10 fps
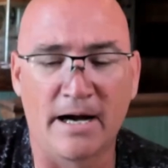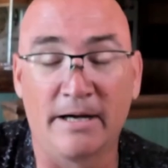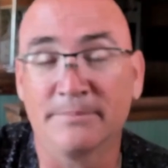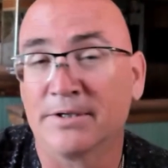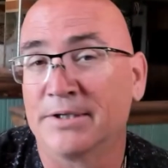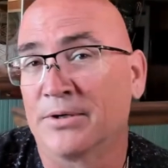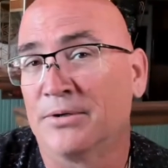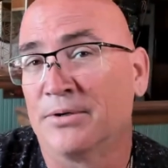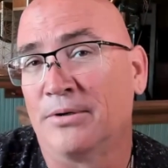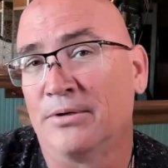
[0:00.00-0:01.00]
I'm going to
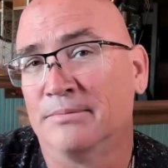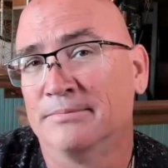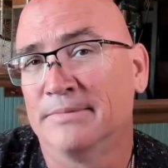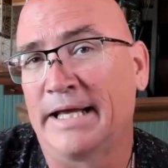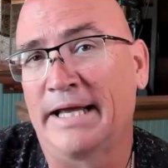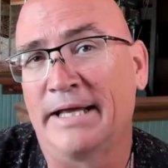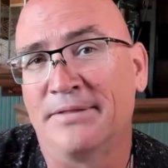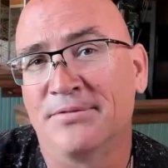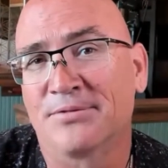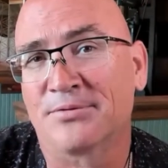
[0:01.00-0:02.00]
go home
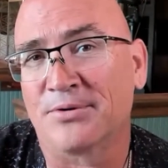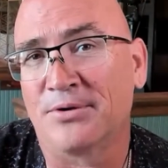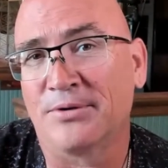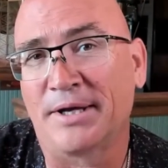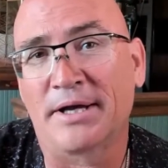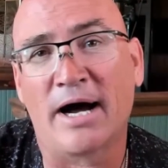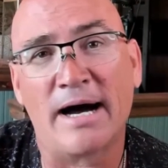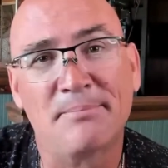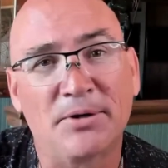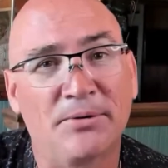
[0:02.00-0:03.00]
and throw a
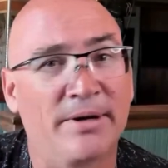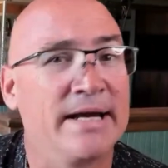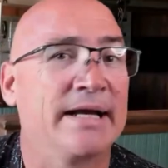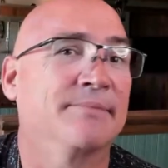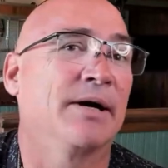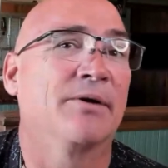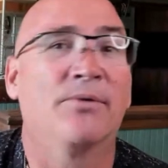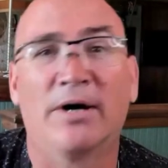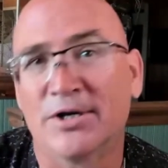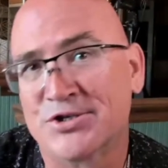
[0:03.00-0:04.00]
copper ring in my
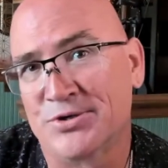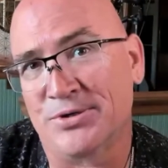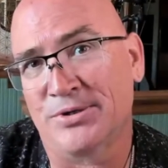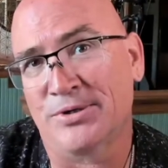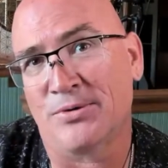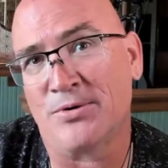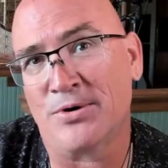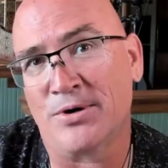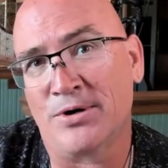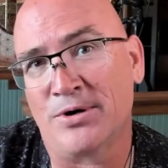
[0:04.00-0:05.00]
washer,
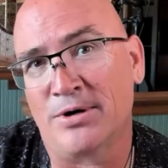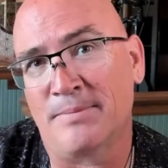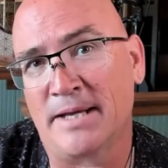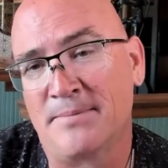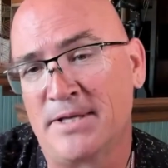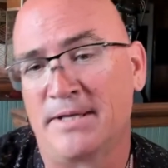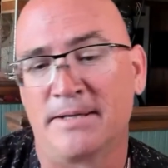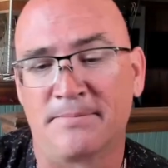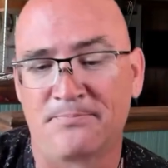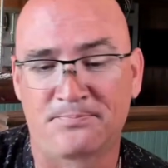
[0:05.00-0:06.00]
or
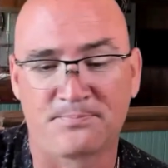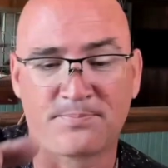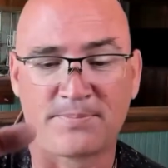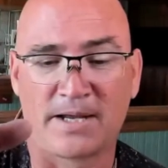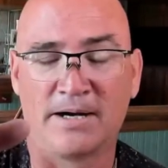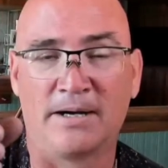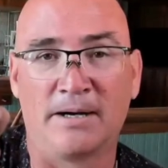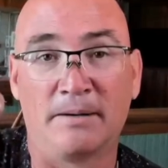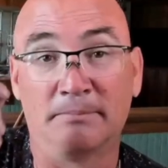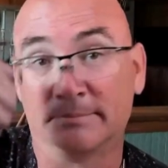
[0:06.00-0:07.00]
maybe
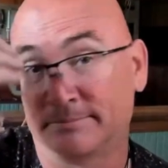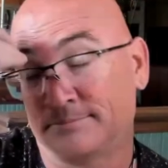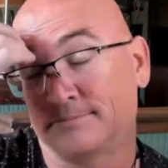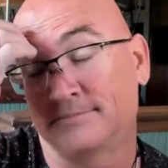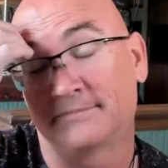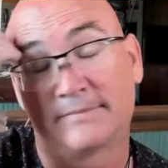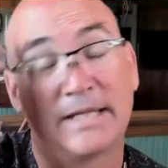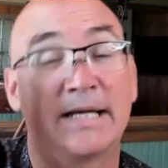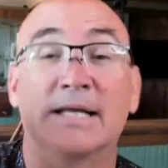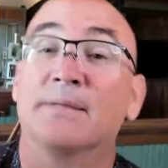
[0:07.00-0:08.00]
um,
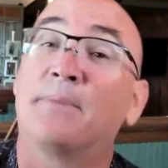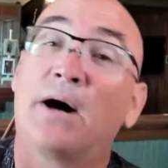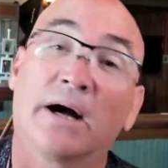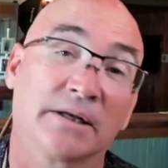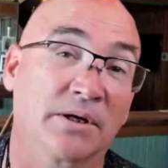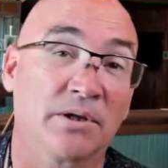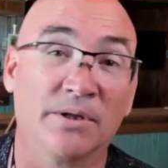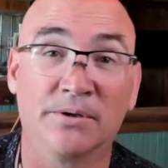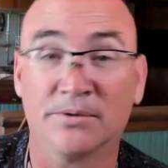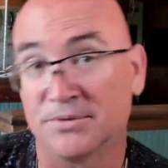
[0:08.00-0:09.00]
in the pocket of
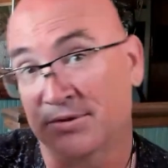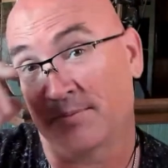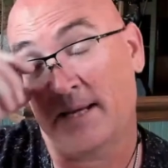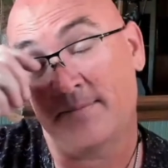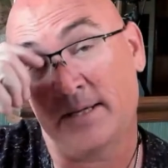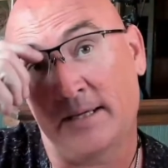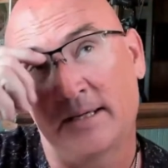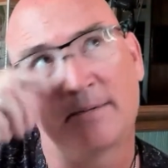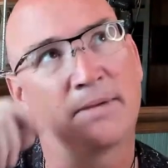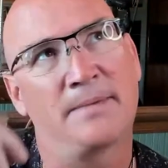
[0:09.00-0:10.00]
clothes, or
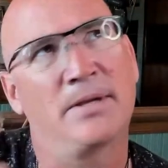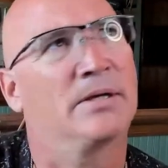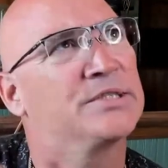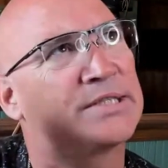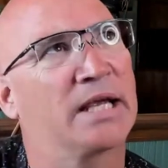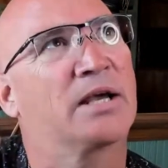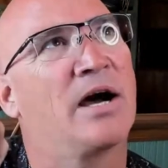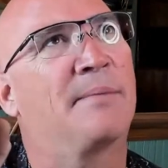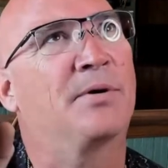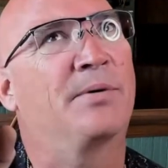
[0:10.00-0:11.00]
maybe maybe I'll just take a
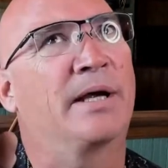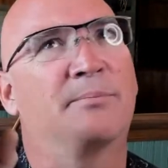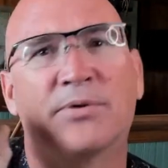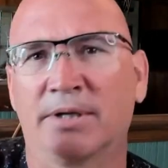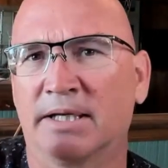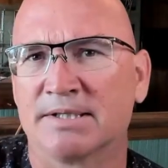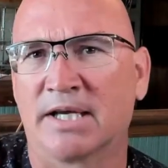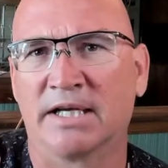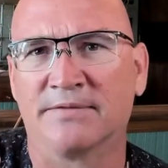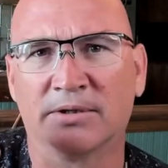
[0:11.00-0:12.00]
copper ring and put it
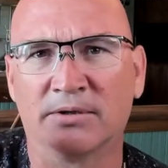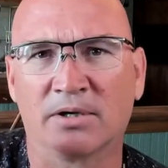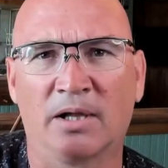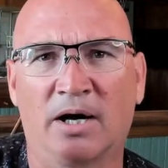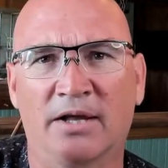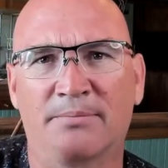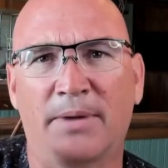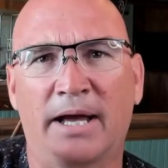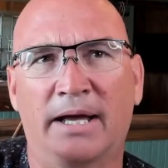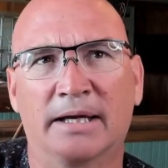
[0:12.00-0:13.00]
inside of a little cloth
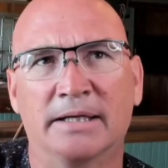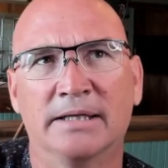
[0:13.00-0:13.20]
bag